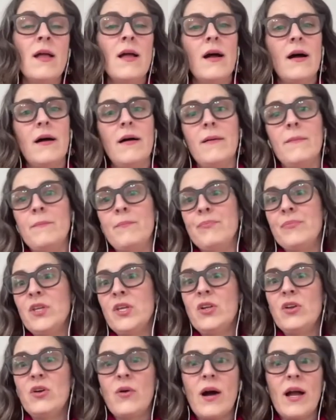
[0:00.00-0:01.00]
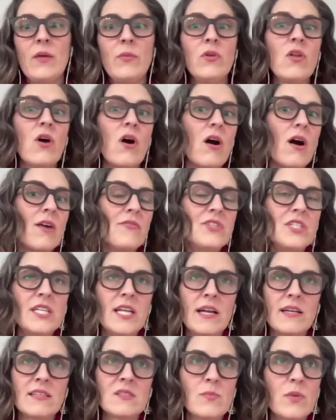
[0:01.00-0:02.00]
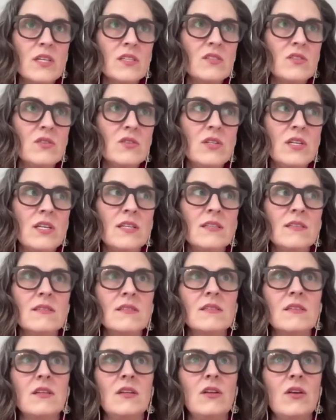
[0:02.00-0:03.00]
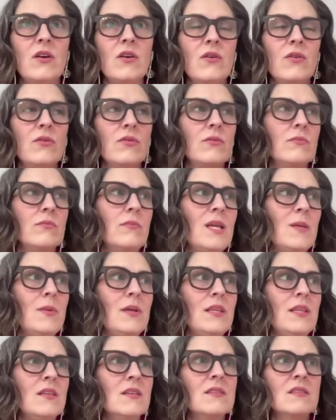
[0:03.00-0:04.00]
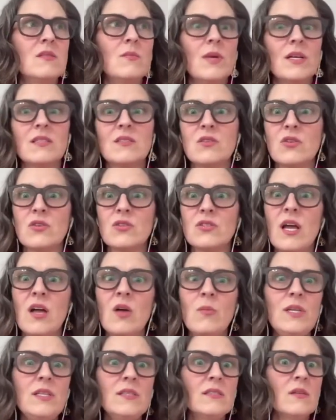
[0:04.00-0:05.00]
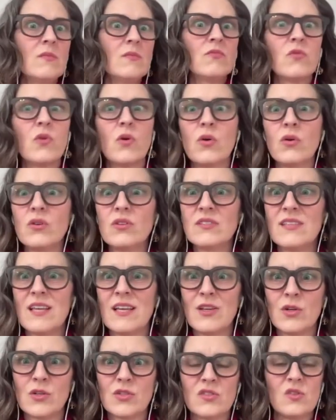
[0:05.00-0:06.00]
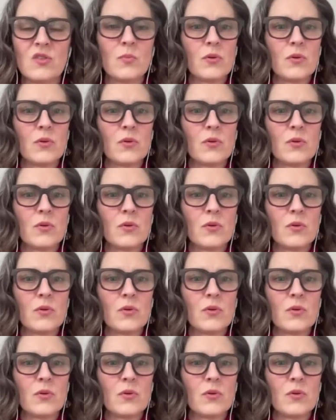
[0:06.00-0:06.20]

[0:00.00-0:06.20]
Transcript: I will often ask my students, maybe this semester, tell me some roles that you're super